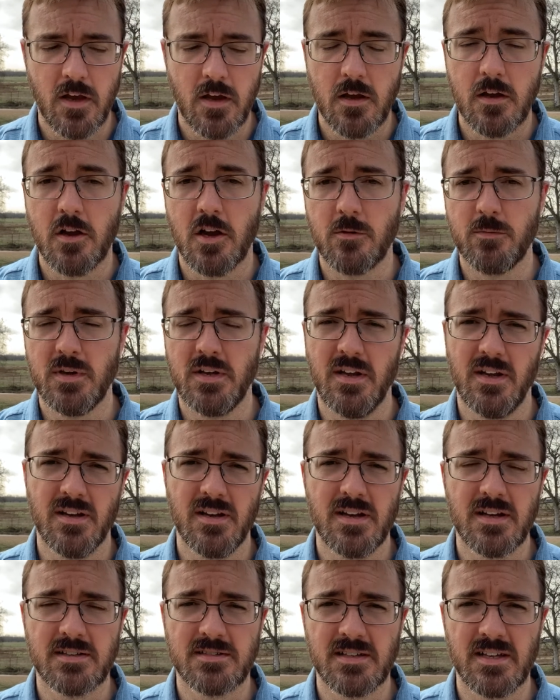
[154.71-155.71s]
carbon
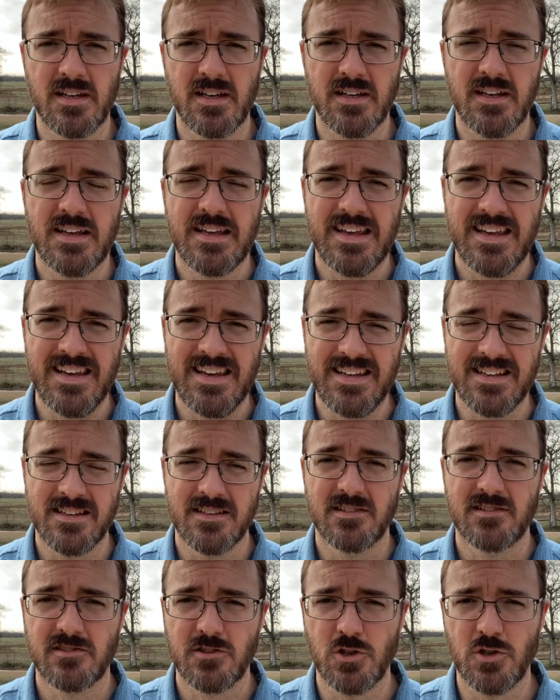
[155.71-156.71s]
dioxide, and
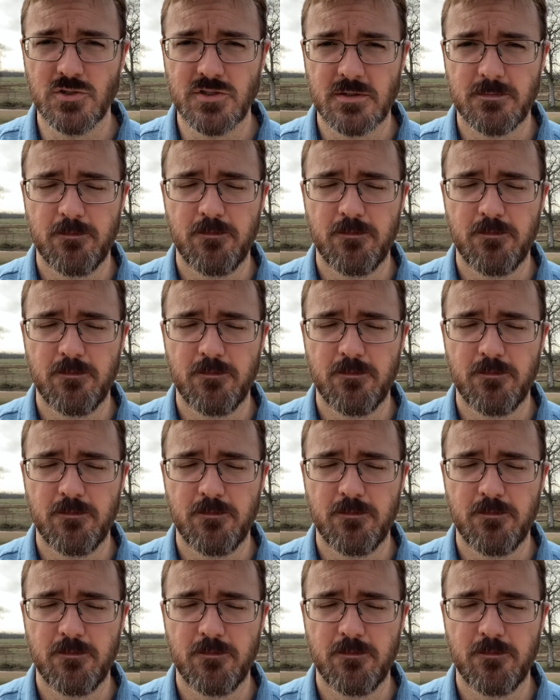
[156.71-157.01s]
salt.